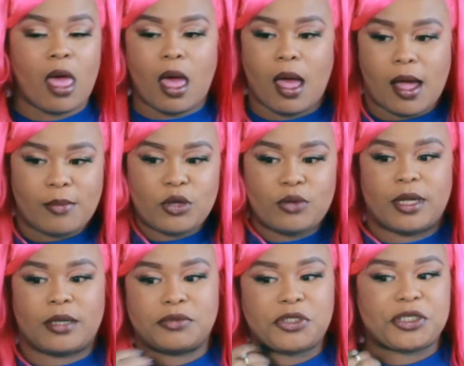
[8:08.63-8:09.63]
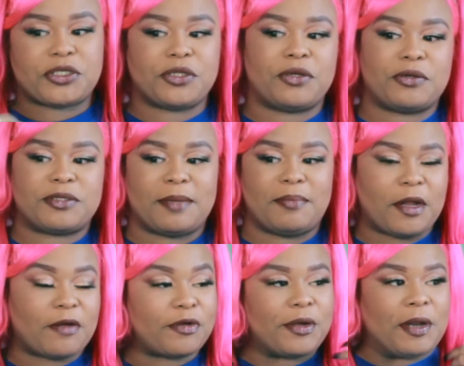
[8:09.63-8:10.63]
You know, just a little something
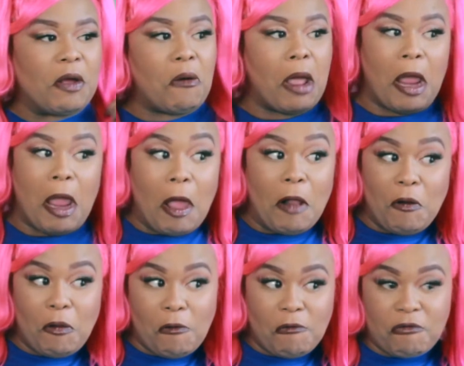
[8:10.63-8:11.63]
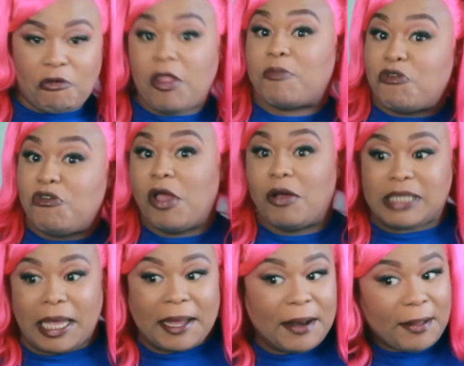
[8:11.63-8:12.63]
different, you know. I ain't had no little flips, you know,
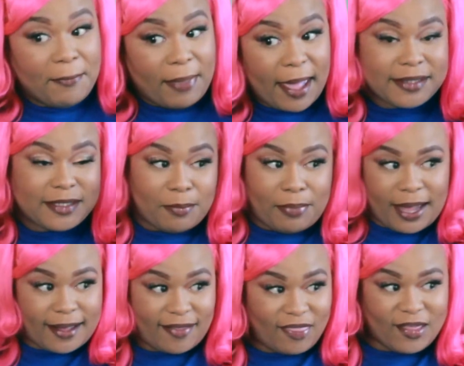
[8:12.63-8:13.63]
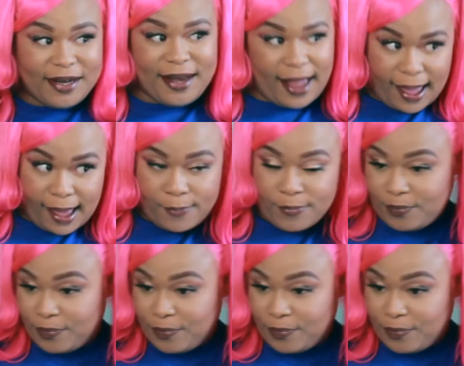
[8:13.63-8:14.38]
taking it back to back in the day.